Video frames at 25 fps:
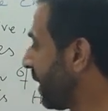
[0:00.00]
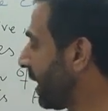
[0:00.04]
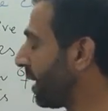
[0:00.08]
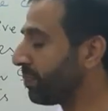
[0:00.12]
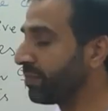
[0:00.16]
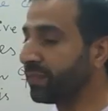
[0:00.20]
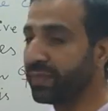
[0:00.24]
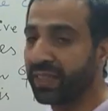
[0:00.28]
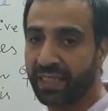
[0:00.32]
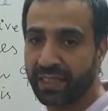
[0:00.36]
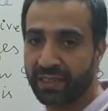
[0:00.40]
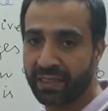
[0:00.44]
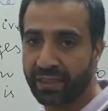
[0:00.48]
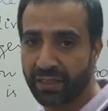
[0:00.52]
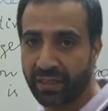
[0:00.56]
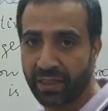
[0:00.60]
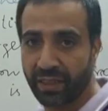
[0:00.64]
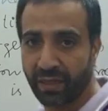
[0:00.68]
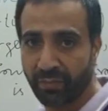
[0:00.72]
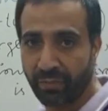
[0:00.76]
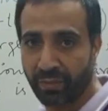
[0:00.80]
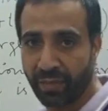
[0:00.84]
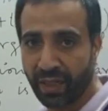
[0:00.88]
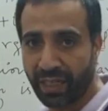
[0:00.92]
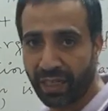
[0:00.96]
of this
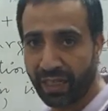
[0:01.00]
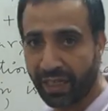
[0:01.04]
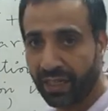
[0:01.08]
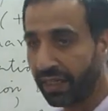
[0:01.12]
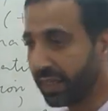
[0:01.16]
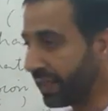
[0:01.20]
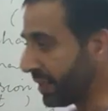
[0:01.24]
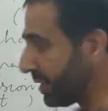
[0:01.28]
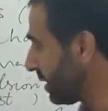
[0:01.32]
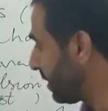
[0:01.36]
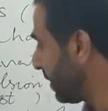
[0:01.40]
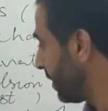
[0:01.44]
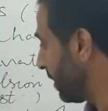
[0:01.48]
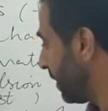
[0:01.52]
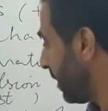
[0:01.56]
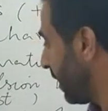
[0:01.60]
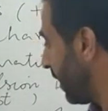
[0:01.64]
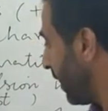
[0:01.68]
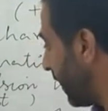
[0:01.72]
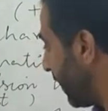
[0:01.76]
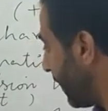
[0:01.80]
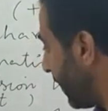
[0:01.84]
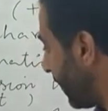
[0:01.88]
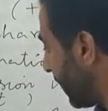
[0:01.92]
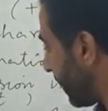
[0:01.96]
number E.
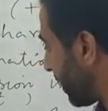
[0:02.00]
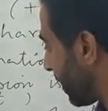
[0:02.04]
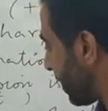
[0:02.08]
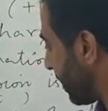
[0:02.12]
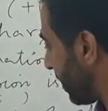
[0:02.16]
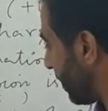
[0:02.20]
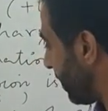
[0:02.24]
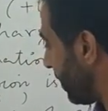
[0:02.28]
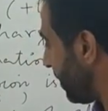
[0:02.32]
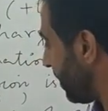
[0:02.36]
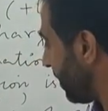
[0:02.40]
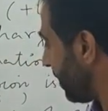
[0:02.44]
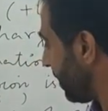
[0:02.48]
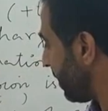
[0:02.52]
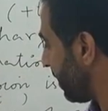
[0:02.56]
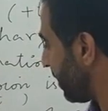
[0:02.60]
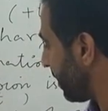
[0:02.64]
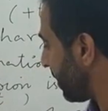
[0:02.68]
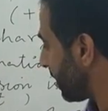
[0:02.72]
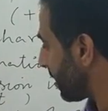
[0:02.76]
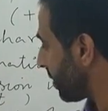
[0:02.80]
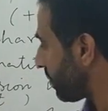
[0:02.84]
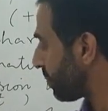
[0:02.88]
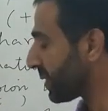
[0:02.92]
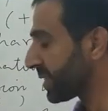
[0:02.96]
Here E
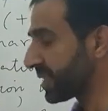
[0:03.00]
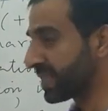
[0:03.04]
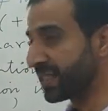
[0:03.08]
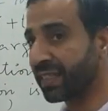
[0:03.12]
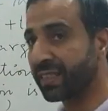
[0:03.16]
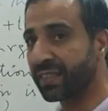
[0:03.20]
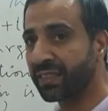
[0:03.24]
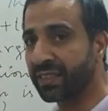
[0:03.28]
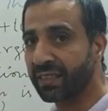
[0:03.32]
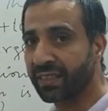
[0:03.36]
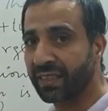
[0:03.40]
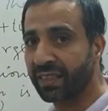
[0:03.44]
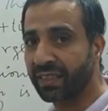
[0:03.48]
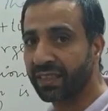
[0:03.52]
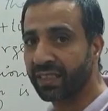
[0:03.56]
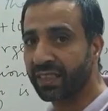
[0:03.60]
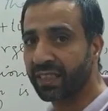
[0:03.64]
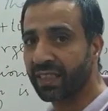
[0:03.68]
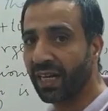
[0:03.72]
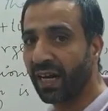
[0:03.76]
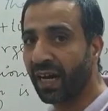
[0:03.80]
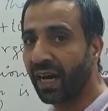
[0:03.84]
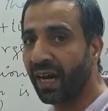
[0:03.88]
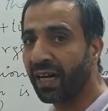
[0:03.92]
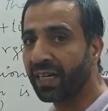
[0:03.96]
represents the
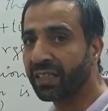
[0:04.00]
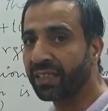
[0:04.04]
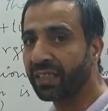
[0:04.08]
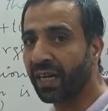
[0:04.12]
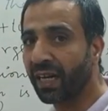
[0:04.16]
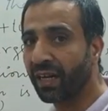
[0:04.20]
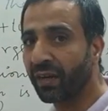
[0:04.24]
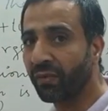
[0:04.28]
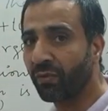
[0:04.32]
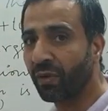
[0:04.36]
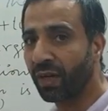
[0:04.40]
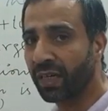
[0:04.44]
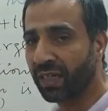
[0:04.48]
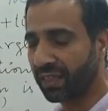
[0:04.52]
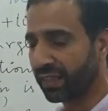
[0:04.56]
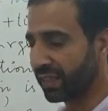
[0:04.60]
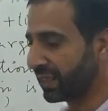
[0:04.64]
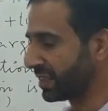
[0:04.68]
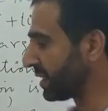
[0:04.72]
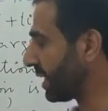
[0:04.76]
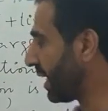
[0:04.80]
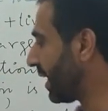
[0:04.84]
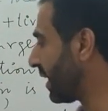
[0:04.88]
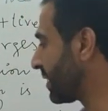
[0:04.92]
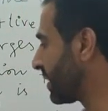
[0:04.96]
charge on what? The
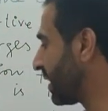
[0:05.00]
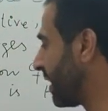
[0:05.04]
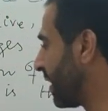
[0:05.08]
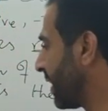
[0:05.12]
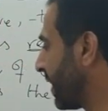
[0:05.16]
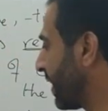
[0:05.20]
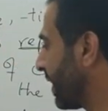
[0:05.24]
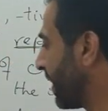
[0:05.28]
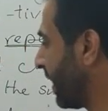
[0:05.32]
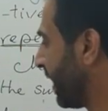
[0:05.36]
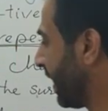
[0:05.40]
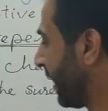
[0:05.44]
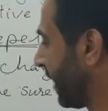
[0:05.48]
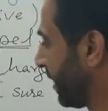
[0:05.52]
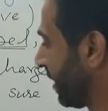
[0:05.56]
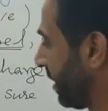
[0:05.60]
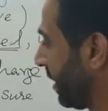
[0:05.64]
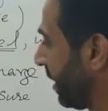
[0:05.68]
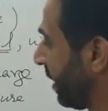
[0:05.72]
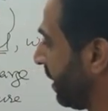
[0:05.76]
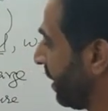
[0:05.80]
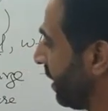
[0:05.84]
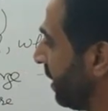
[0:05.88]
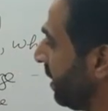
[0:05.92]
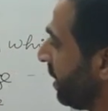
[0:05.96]
charge on an
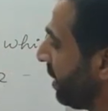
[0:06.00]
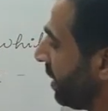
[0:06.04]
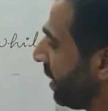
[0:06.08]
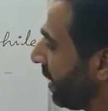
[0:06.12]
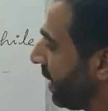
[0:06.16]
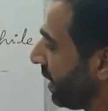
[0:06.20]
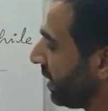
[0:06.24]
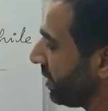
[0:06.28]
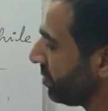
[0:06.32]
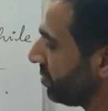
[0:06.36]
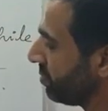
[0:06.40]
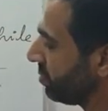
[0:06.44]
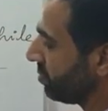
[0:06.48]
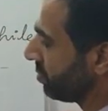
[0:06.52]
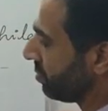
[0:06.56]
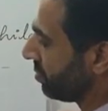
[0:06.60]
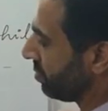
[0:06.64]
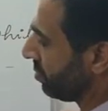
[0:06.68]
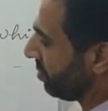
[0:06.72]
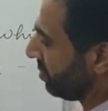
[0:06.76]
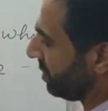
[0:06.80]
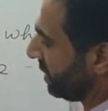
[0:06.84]
electron. And you know